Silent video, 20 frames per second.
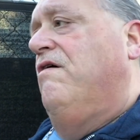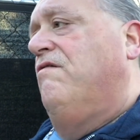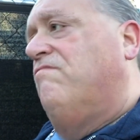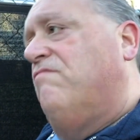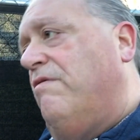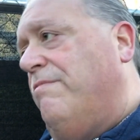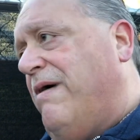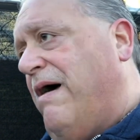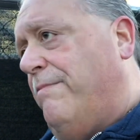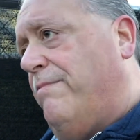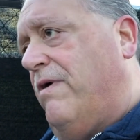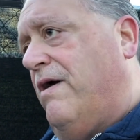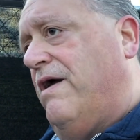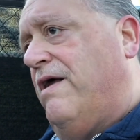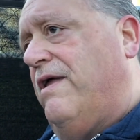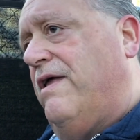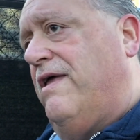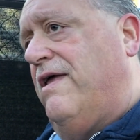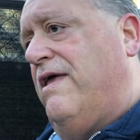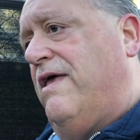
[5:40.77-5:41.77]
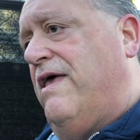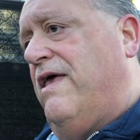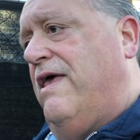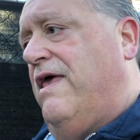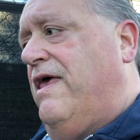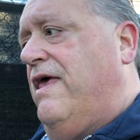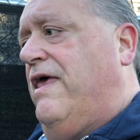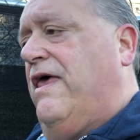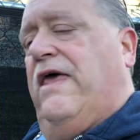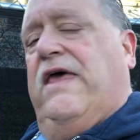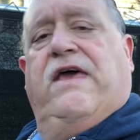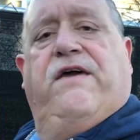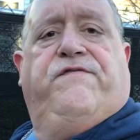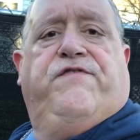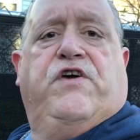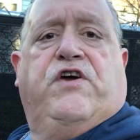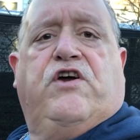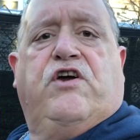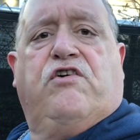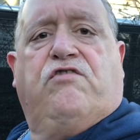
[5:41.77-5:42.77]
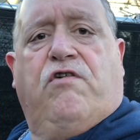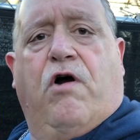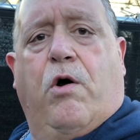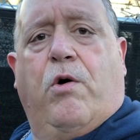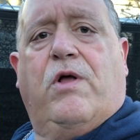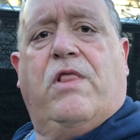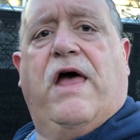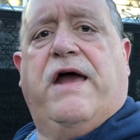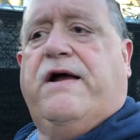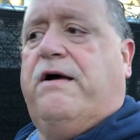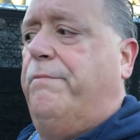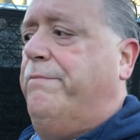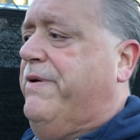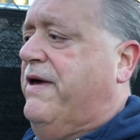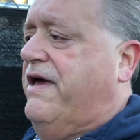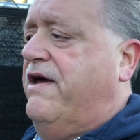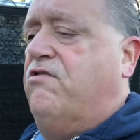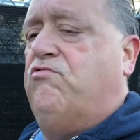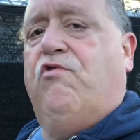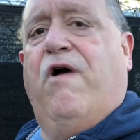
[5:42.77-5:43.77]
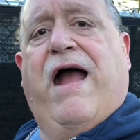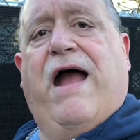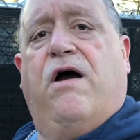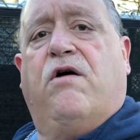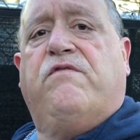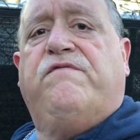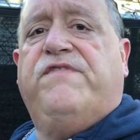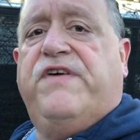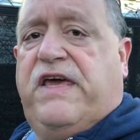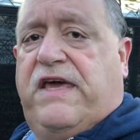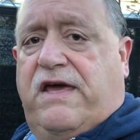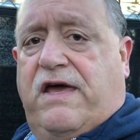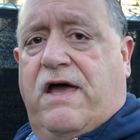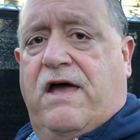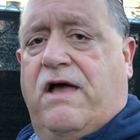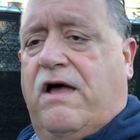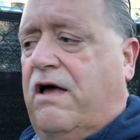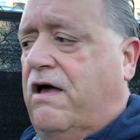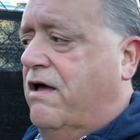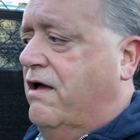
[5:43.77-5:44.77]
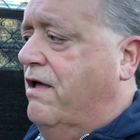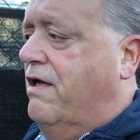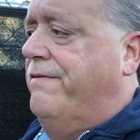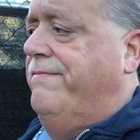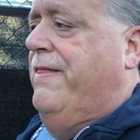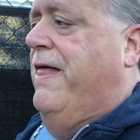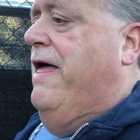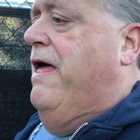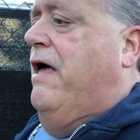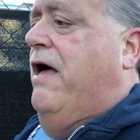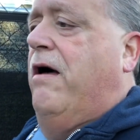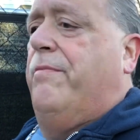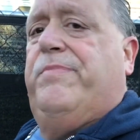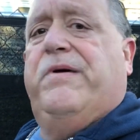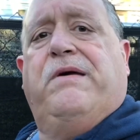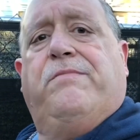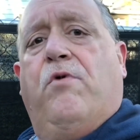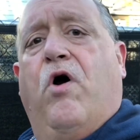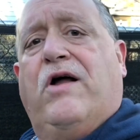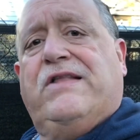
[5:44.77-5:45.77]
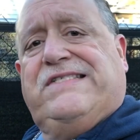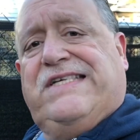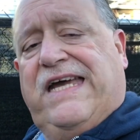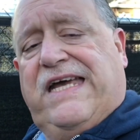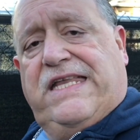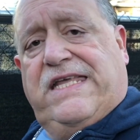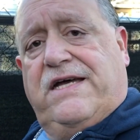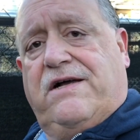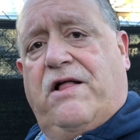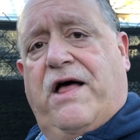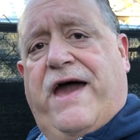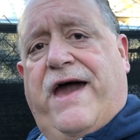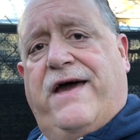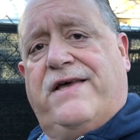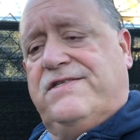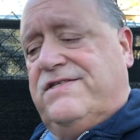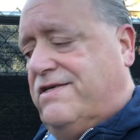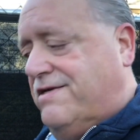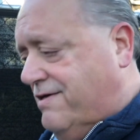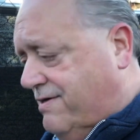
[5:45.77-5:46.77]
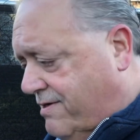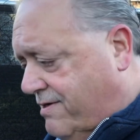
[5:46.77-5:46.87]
Remember, if you can grow it like a big round V, a big martini glass,